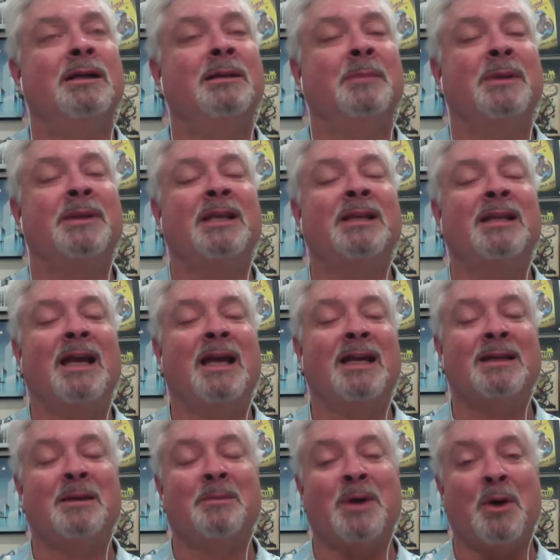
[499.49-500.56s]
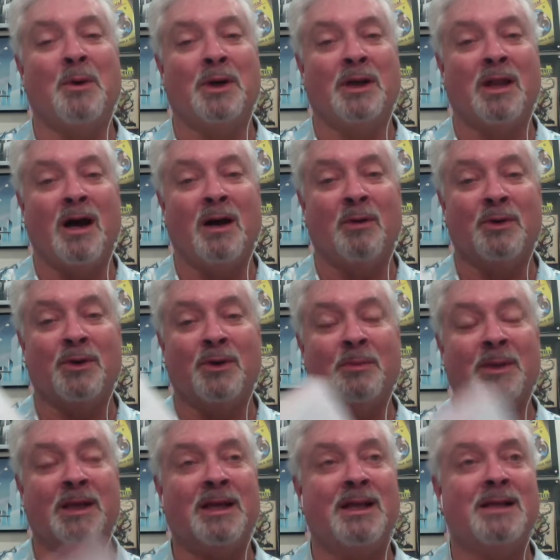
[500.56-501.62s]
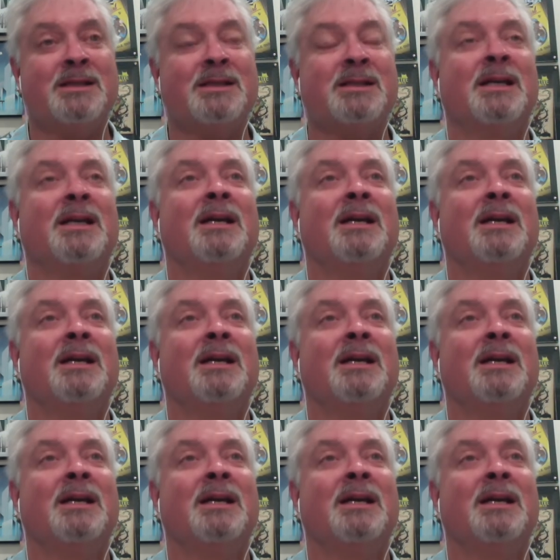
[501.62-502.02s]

but then they end up going along with her because